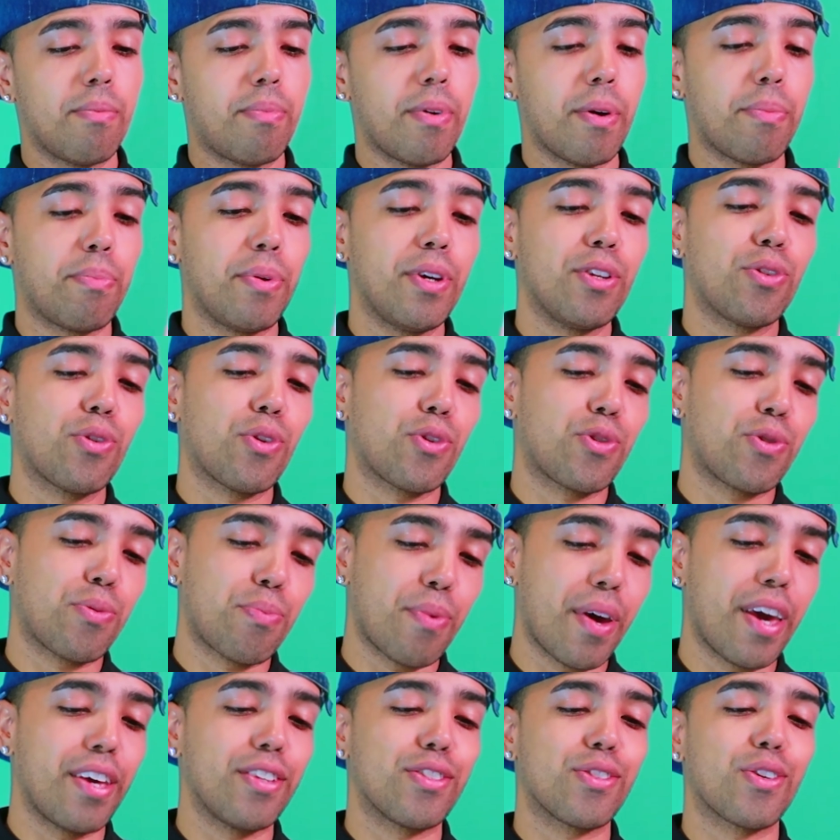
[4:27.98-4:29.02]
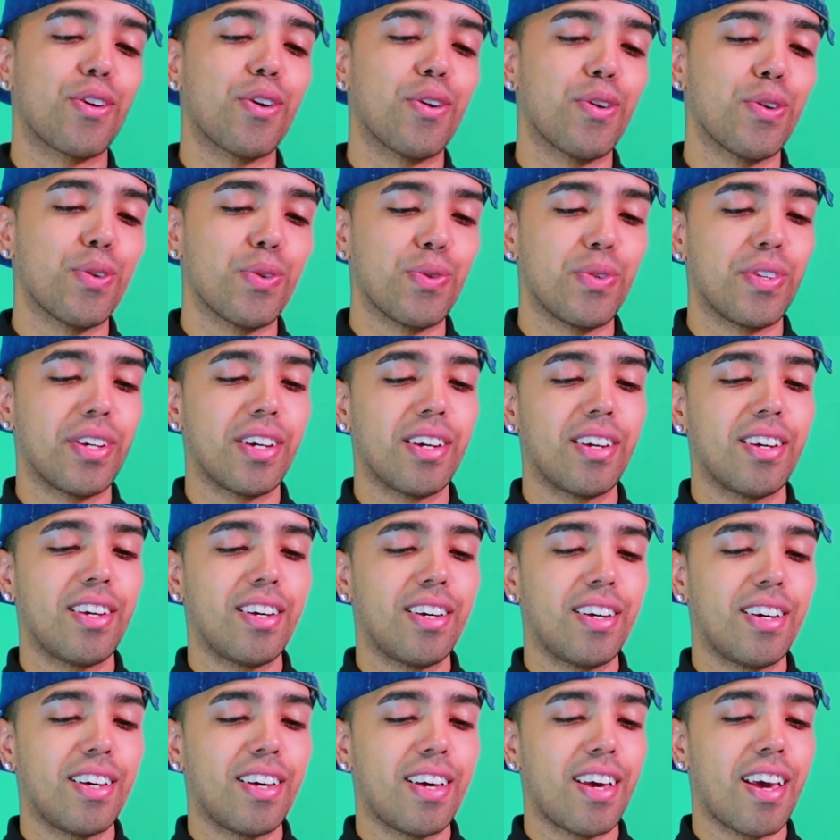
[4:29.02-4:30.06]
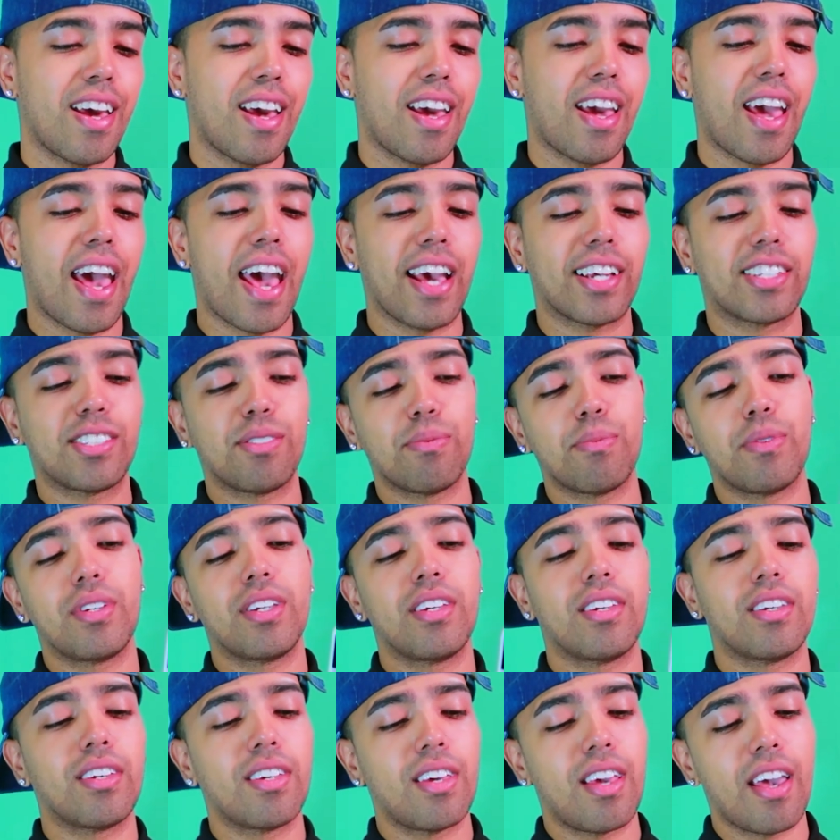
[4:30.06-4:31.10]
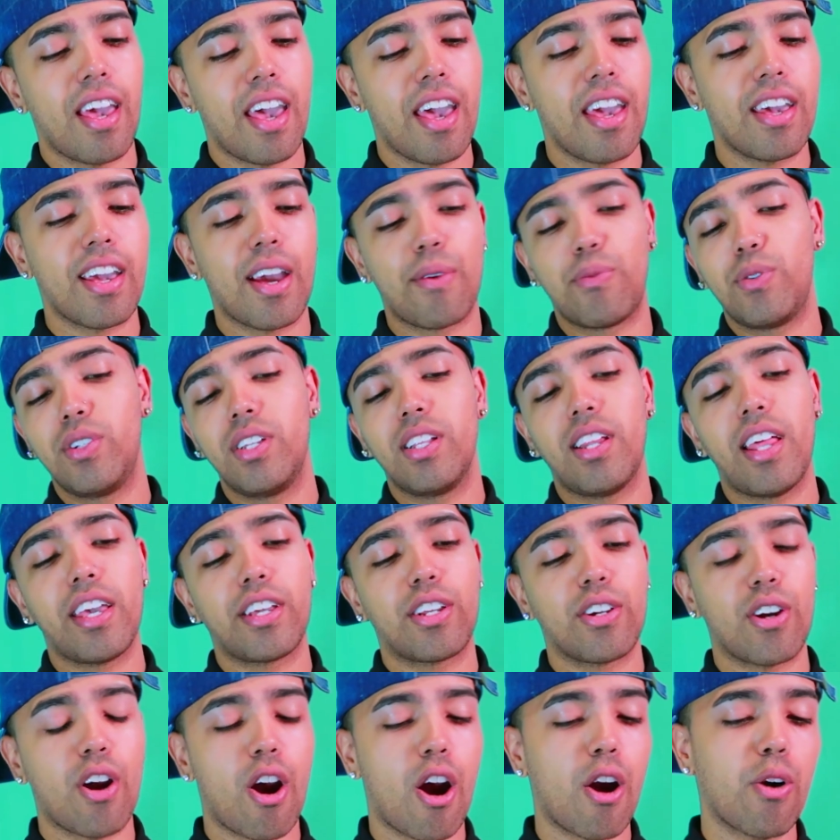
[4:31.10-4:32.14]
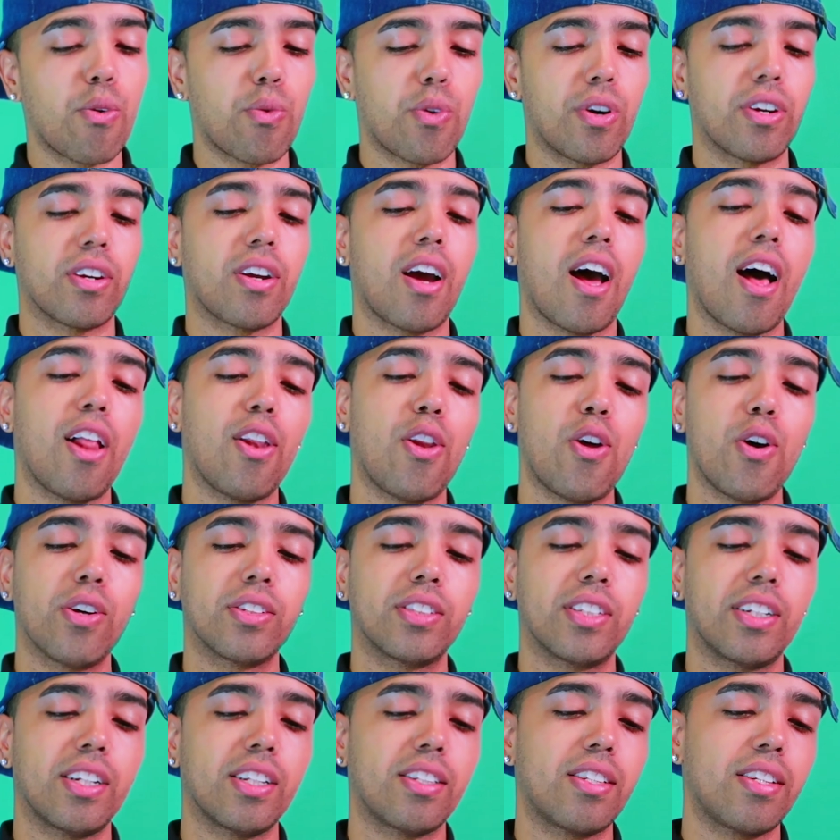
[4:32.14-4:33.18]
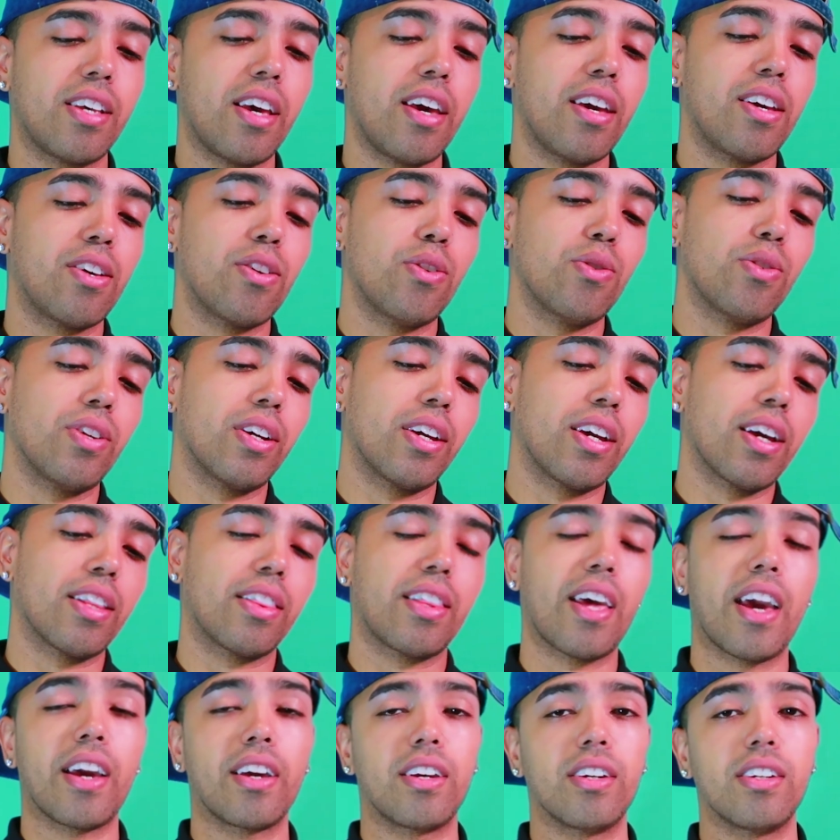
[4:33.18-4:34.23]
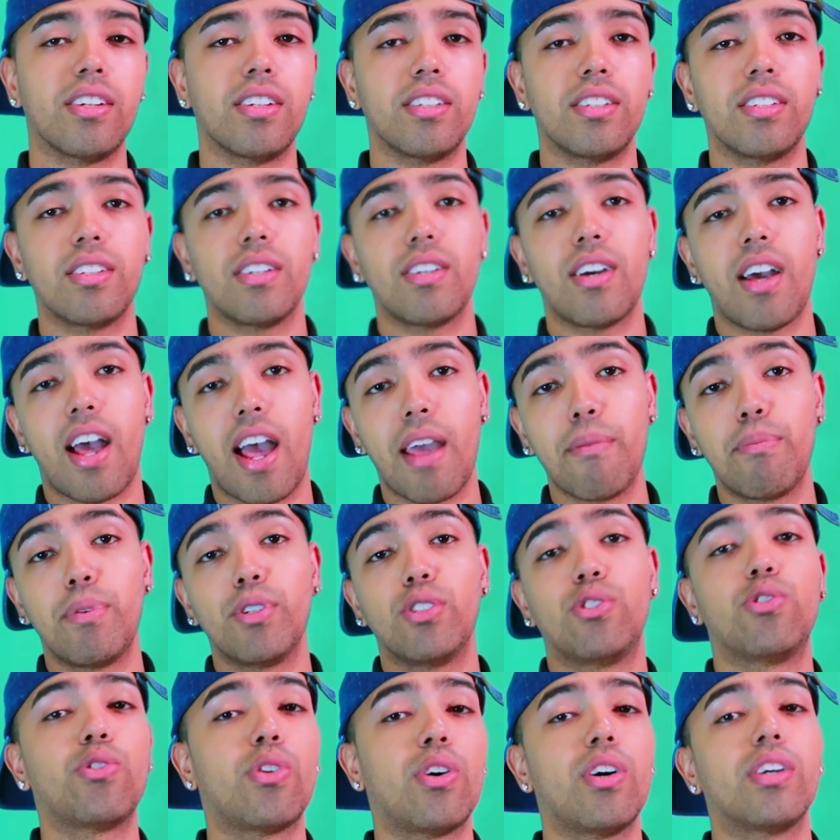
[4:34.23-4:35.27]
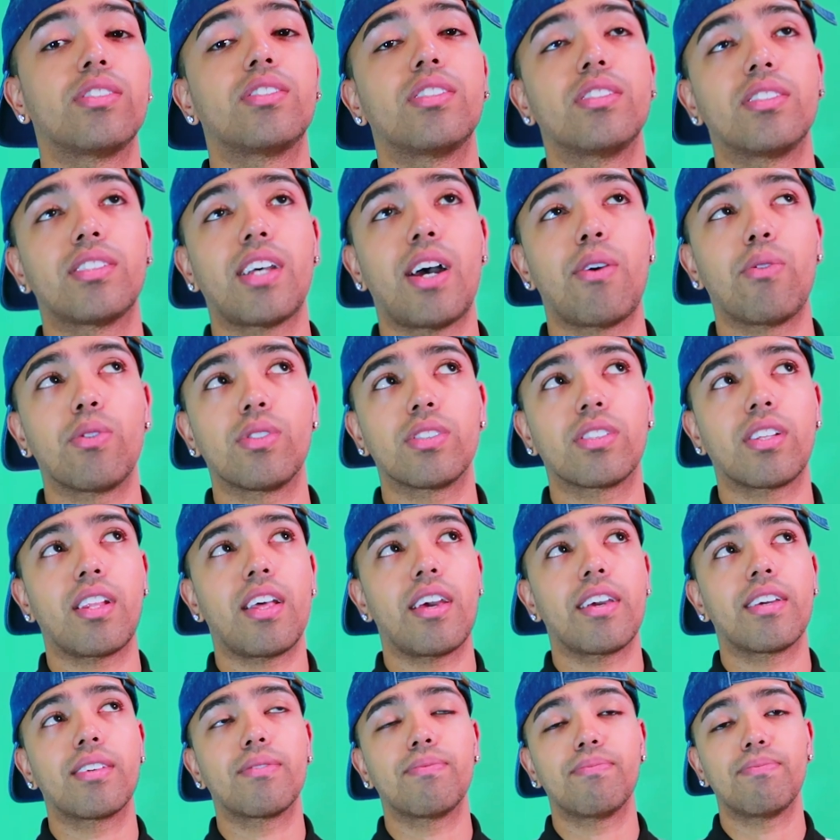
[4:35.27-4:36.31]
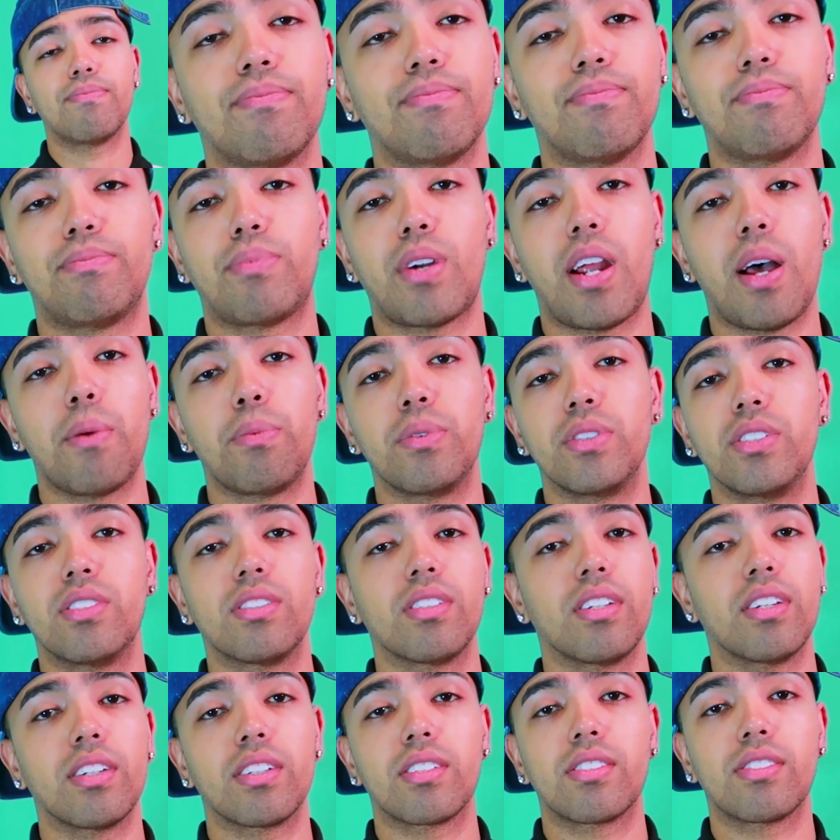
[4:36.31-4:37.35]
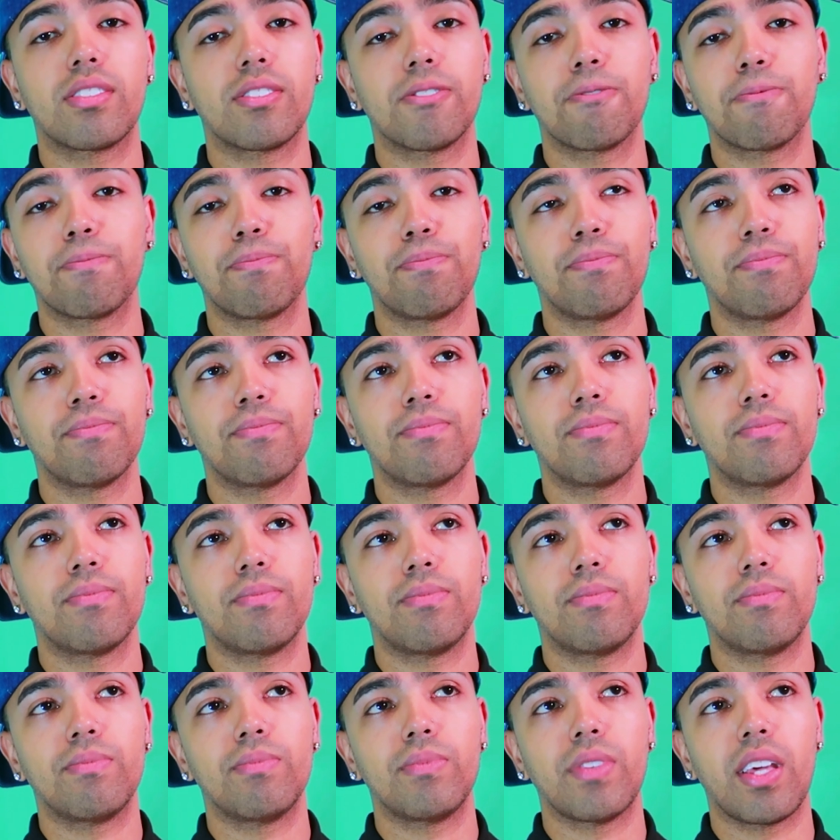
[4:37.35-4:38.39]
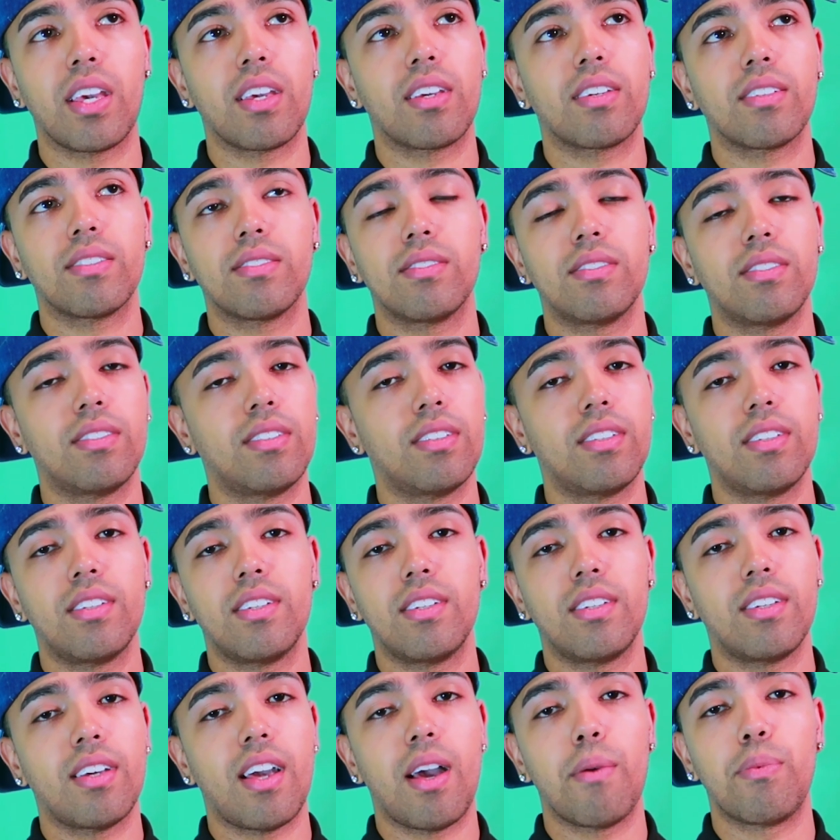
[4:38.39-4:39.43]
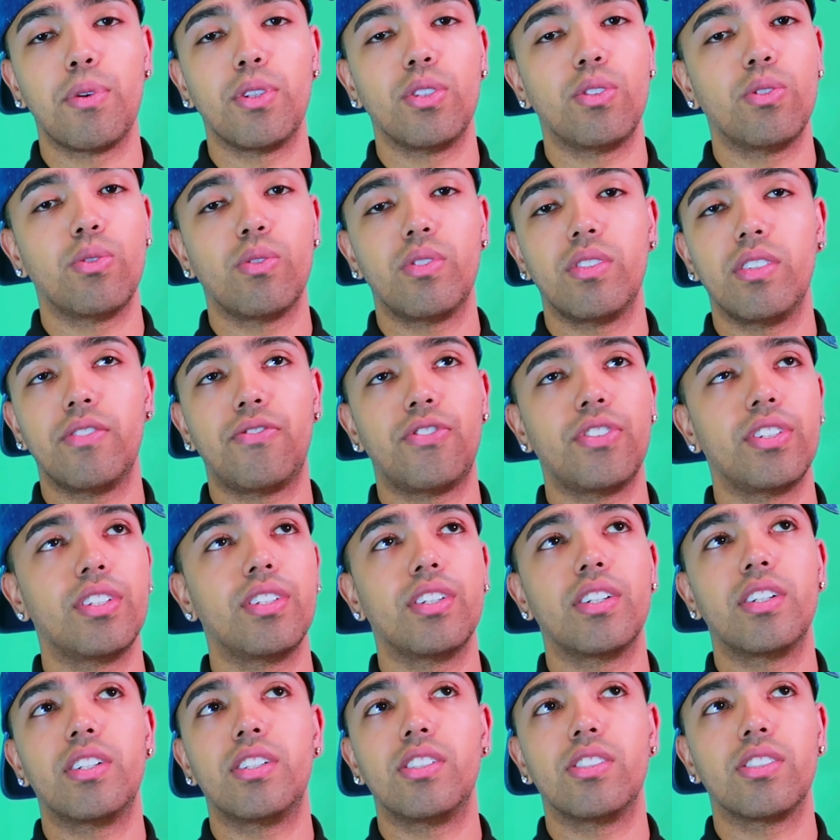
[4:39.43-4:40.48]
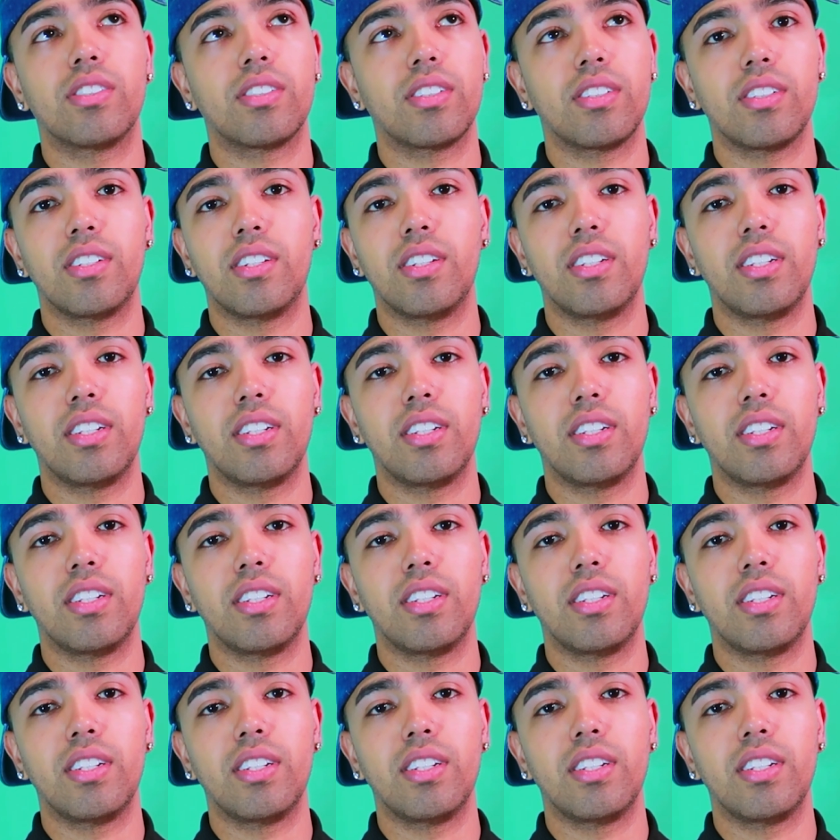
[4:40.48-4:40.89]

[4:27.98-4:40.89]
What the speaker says: Pepito Space Gold asks me, hey, I really like your artwork. How long did it take you to get that good? I've been drawing since I was like probably 6. Like, I've been doing it for years.